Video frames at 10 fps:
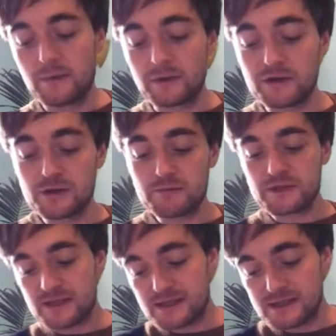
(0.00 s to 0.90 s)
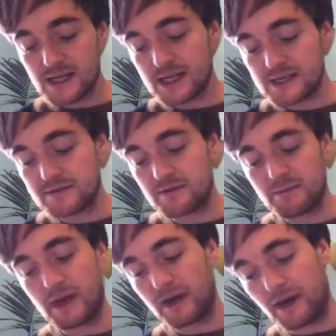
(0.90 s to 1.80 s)
We're going to jump to the 6th
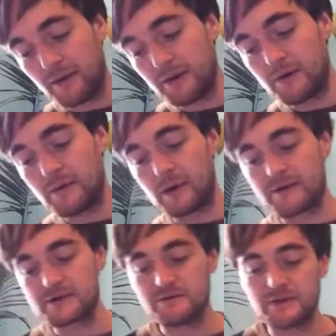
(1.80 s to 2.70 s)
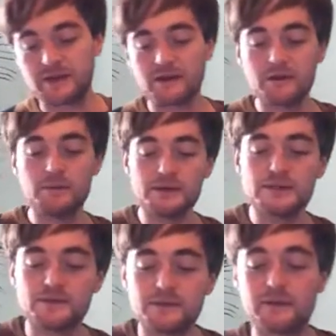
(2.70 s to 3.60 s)
bar now, where we have something a little bit
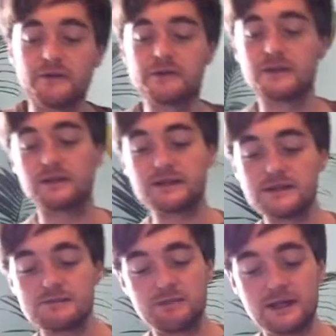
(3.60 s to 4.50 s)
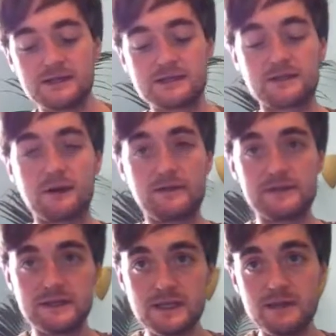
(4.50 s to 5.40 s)
different. So this is based around
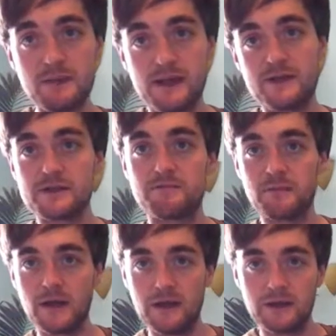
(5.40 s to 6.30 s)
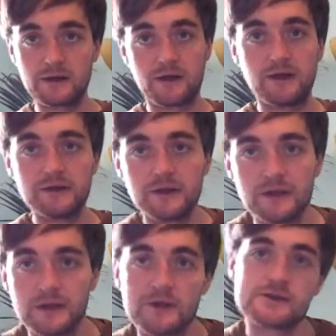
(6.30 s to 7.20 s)
a D major chord.
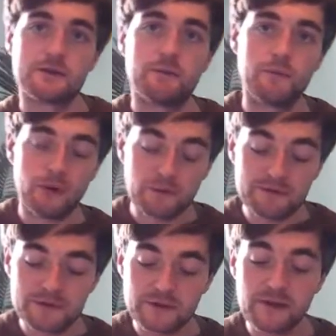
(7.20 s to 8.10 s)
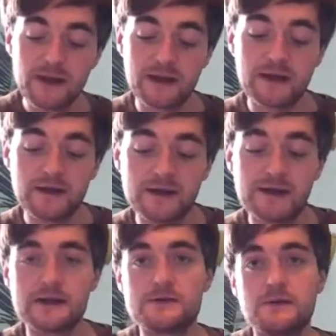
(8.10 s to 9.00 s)
So what we've done here
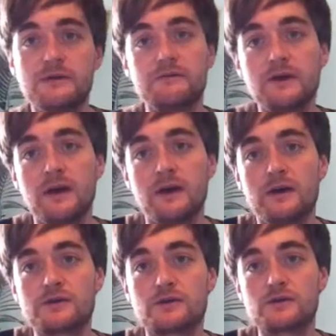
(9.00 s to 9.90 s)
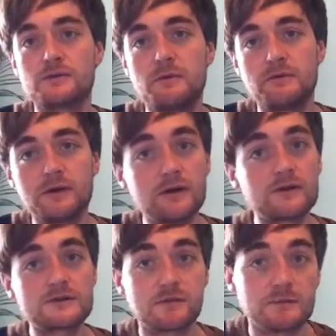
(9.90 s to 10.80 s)
is we've took some of the
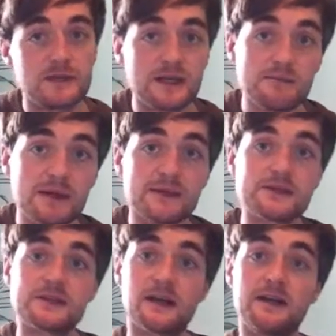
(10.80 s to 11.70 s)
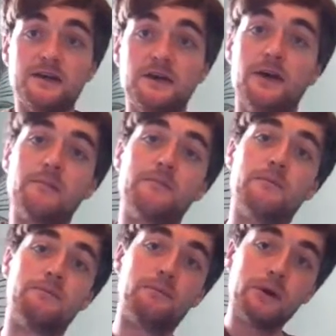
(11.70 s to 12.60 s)
notes from the D major scale and
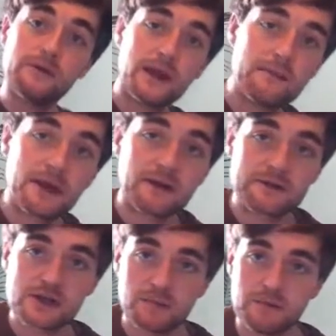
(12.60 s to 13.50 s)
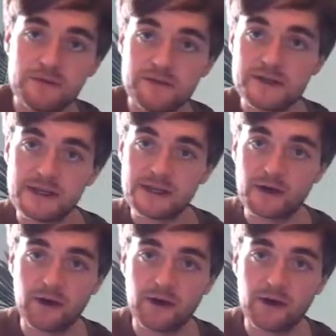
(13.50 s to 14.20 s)
put them in on top of the D